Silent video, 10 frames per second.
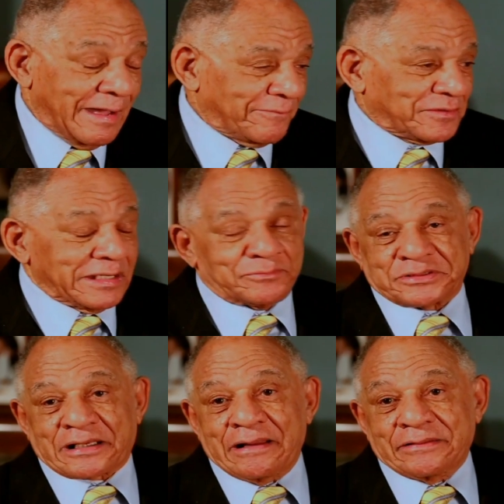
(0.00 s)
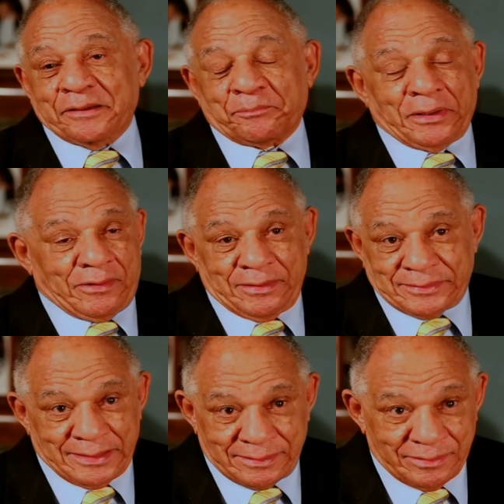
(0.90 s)
I forget, it was a clarinet player, I
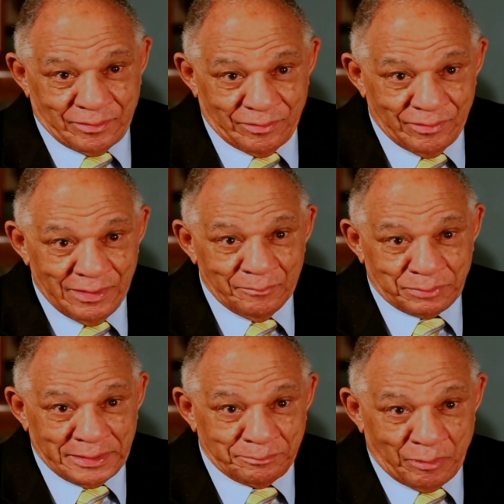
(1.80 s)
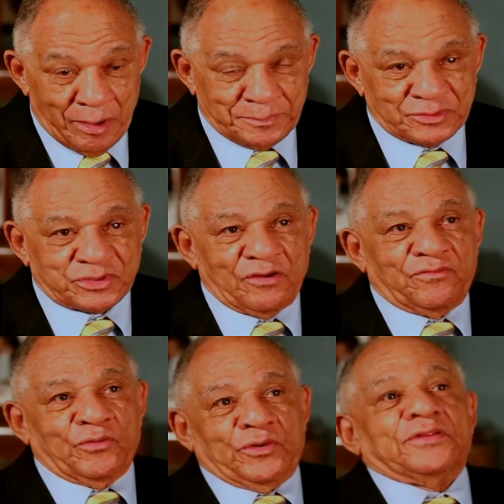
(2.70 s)
think, played bop and so
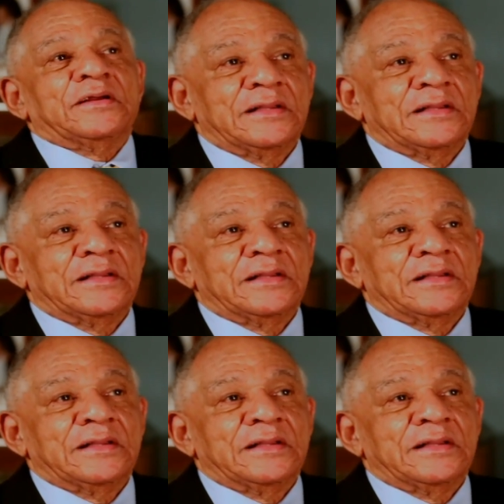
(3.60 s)
forth.